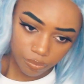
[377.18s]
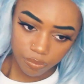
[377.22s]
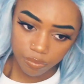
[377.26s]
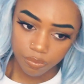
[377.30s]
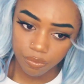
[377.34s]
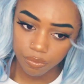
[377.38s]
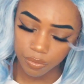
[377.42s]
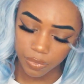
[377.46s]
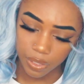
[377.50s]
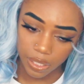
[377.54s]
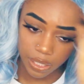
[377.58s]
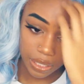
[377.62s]

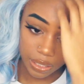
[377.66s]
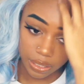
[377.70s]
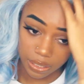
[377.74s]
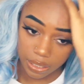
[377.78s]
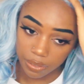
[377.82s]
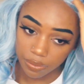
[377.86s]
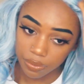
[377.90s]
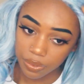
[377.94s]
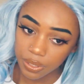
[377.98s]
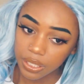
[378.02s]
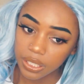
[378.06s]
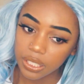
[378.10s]
Yeah,
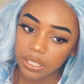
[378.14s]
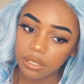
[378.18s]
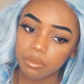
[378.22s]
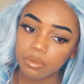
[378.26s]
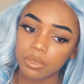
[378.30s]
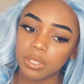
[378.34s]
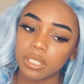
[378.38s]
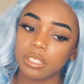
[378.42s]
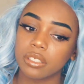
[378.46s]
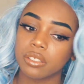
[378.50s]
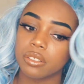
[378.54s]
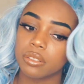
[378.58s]
definitely couldn't
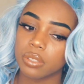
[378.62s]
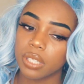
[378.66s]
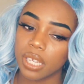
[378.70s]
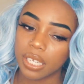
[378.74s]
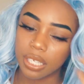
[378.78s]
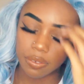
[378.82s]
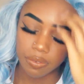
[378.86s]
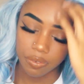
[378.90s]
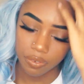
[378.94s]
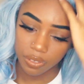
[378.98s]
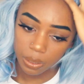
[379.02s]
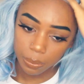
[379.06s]
really do like
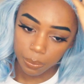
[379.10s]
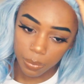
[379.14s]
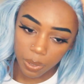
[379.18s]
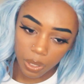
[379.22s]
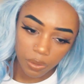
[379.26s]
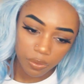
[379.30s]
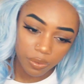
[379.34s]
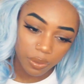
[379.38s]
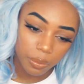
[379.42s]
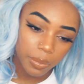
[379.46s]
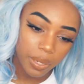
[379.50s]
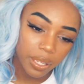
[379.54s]
a flip
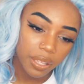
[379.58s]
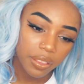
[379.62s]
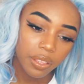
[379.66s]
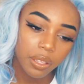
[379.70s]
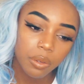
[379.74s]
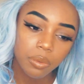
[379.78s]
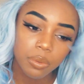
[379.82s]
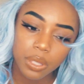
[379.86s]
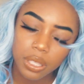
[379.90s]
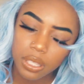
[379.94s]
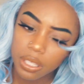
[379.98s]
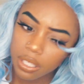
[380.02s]
over method
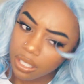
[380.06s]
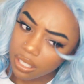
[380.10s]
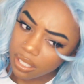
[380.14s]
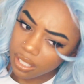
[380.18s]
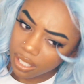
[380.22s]
with this,